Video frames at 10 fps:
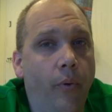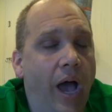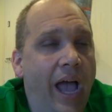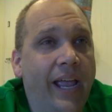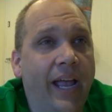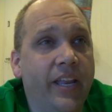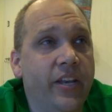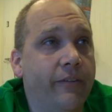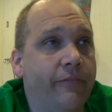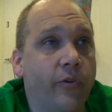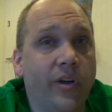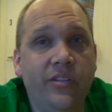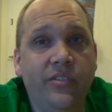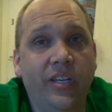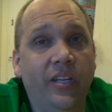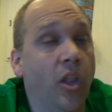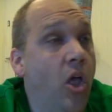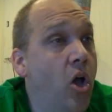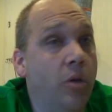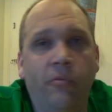I got into freezing
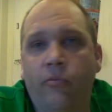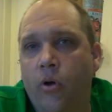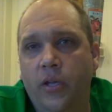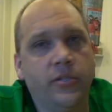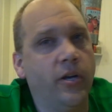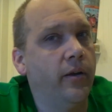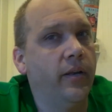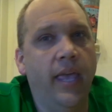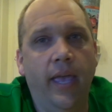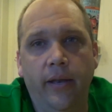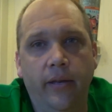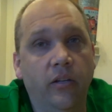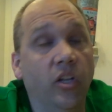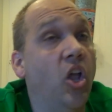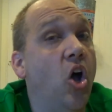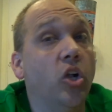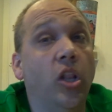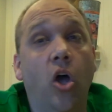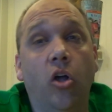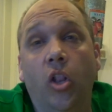long before I started canning.
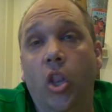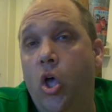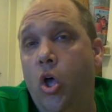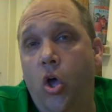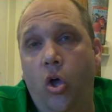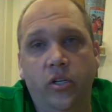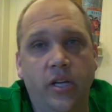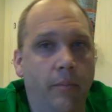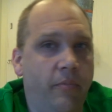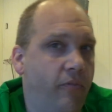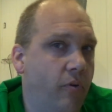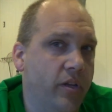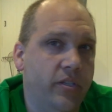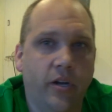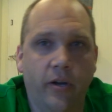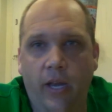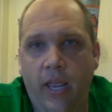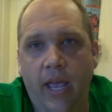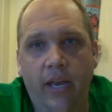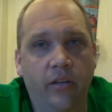Long time before I started
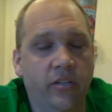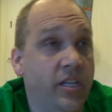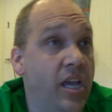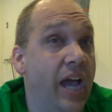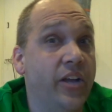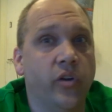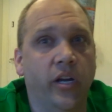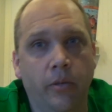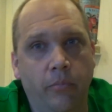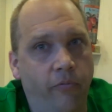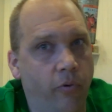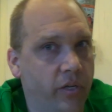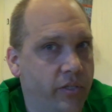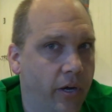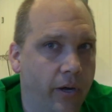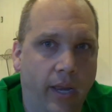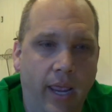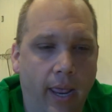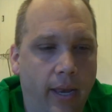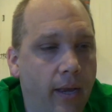canning. Dehydrated before I started
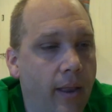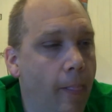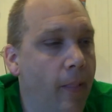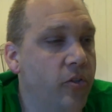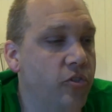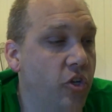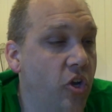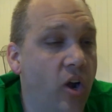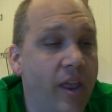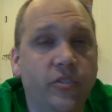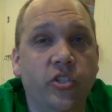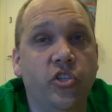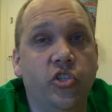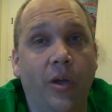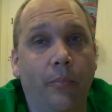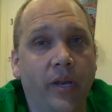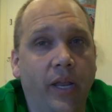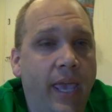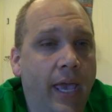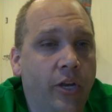canning. So you don't have to just jump into
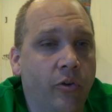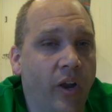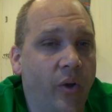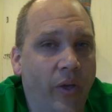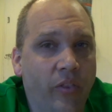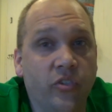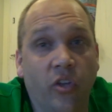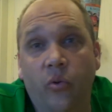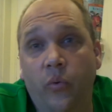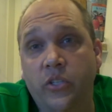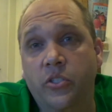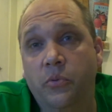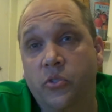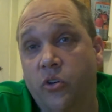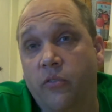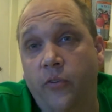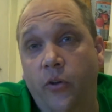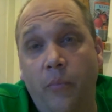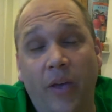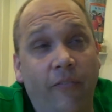canning right away. There's other ways to preserve
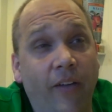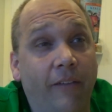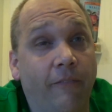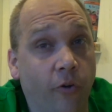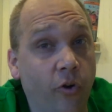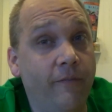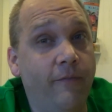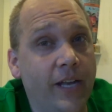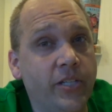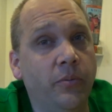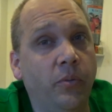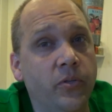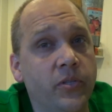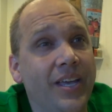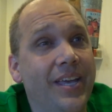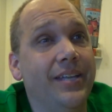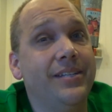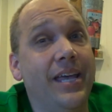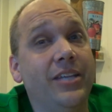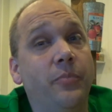food. Matter of fact, fruit and vegetables
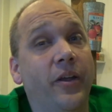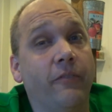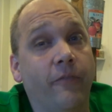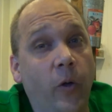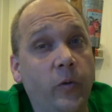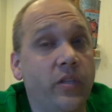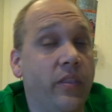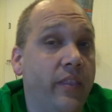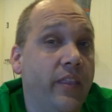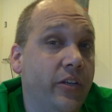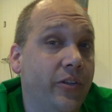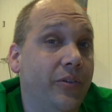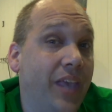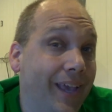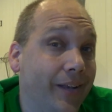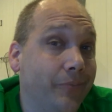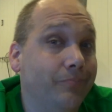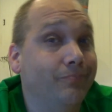taste better frozen than they do canned.